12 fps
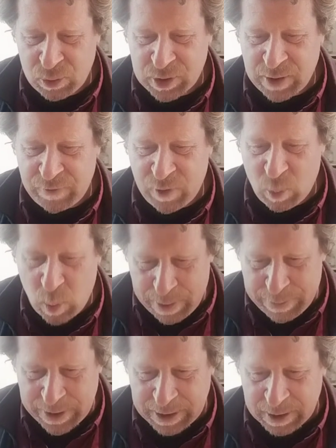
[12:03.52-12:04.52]
also for
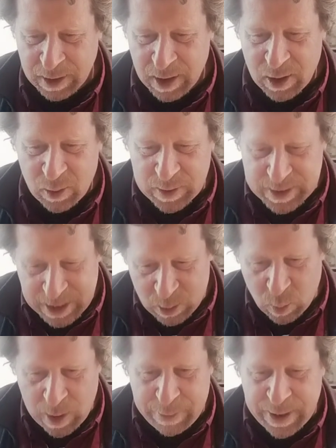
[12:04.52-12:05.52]
women. We see
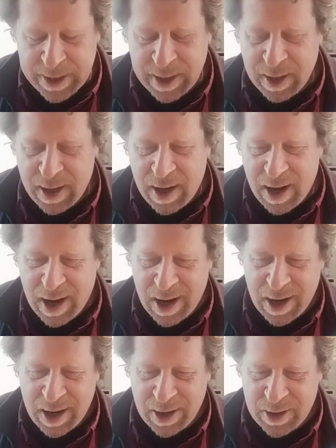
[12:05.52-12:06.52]
women
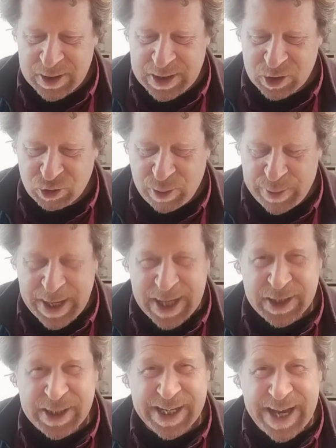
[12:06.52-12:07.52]
uh, the
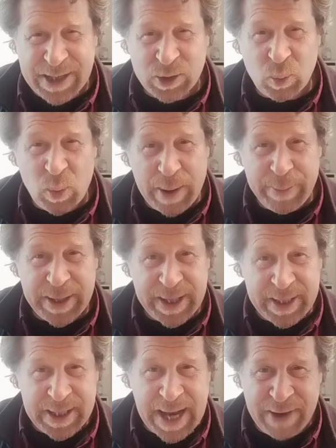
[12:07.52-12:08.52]
discrimination against women
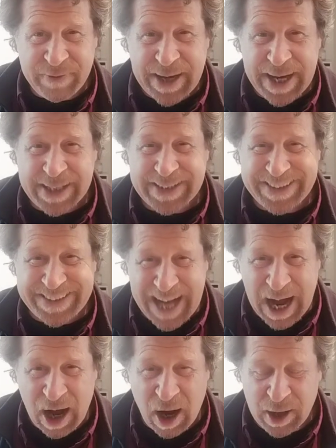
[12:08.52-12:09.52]
in
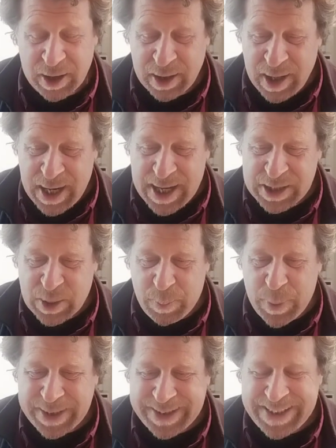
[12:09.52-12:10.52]
Afghanistan is a
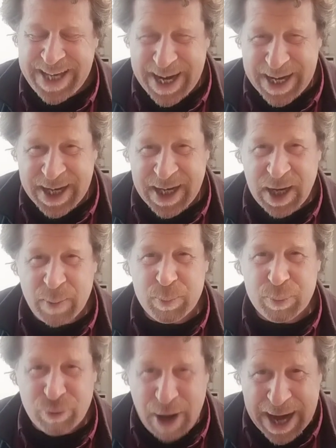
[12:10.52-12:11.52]
particular
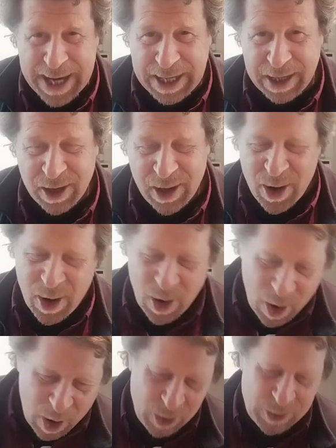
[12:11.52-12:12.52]
break
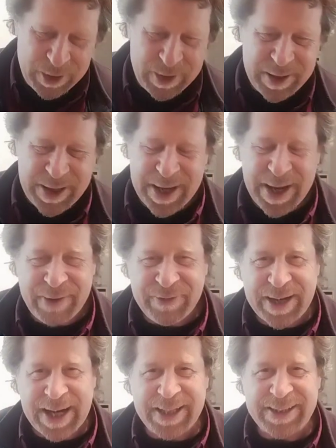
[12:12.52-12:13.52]
on the
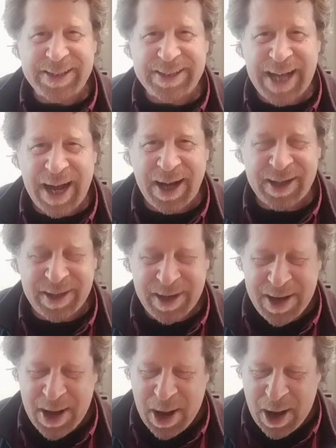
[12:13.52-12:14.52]
Afghanistan
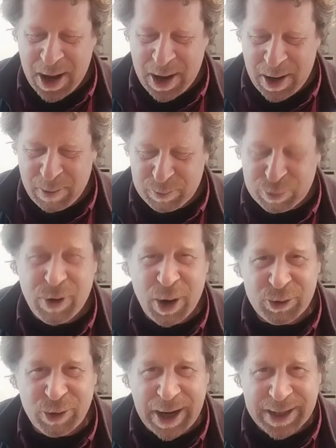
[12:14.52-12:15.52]
uh,
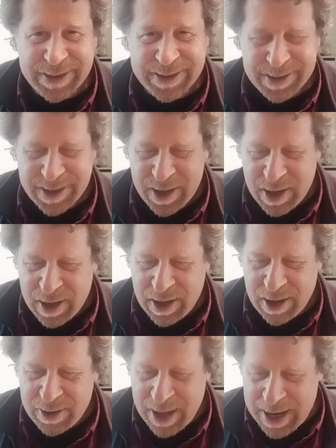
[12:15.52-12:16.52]
progress.
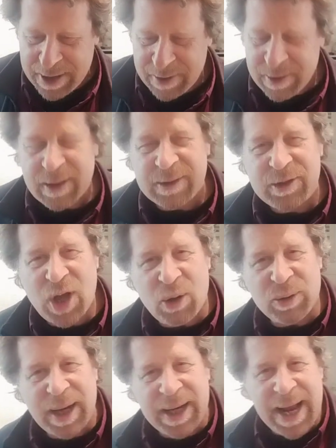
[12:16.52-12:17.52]
Uh, they
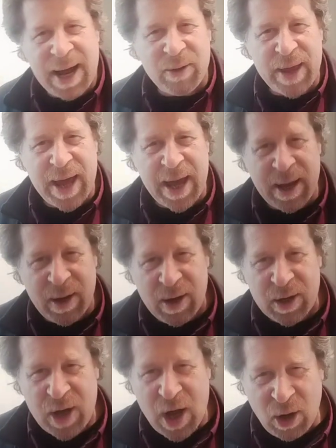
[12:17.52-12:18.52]
don't allow their
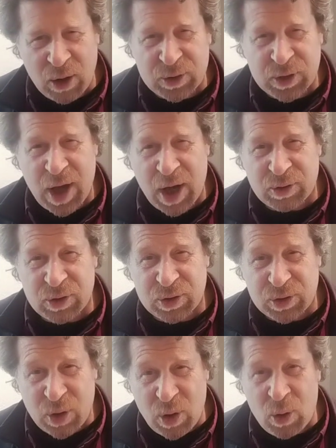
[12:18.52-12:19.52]
girls to go to
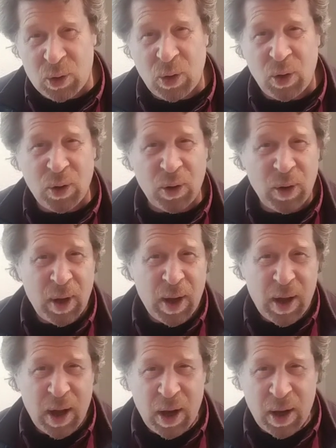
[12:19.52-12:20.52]
school or
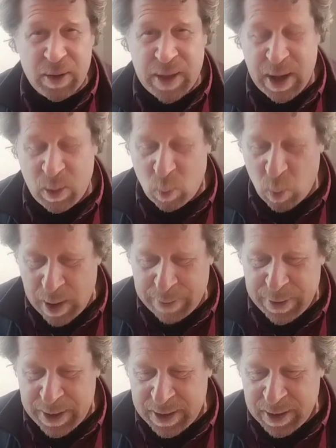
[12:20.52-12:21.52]
uh, their
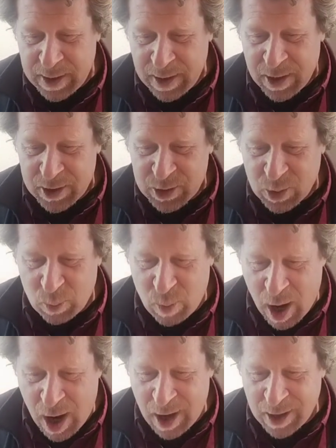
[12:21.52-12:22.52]
women to
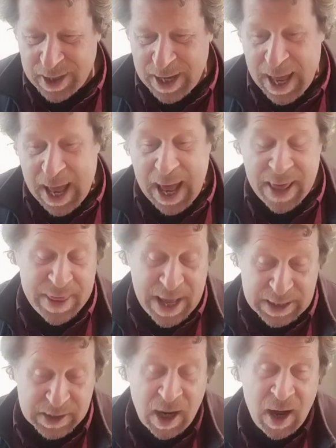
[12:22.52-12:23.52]
work, and
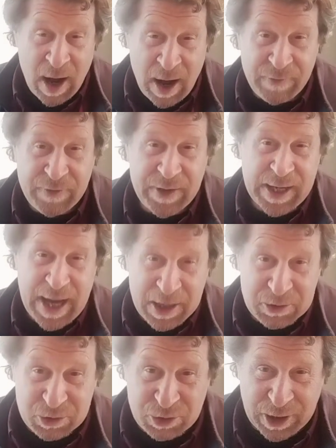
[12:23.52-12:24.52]
that's half the
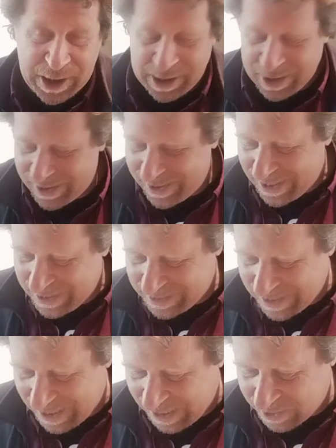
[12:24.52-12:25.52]
country,
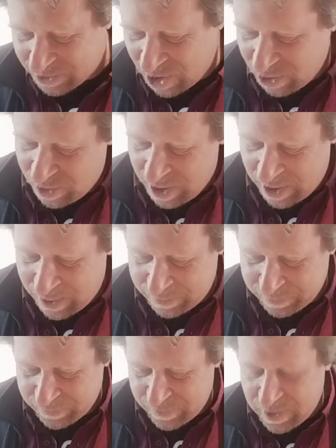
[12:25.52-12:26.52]
isn't it? So, um,
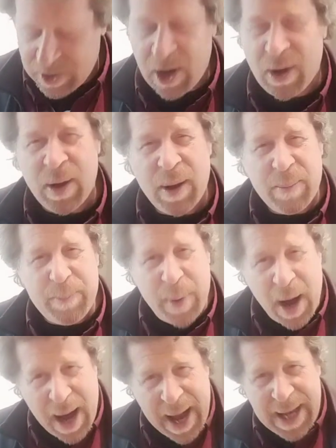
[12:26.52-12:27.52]
you know,
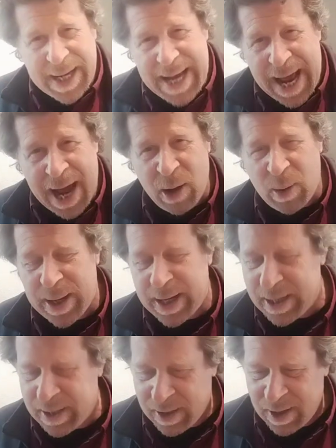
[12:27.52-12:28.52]
by
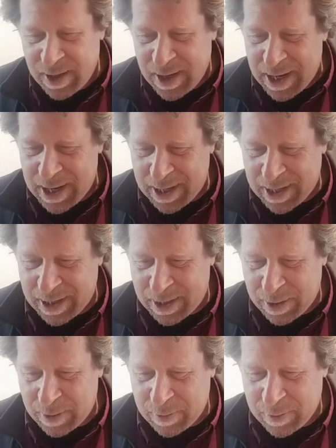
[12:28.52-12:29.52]
allowing uh,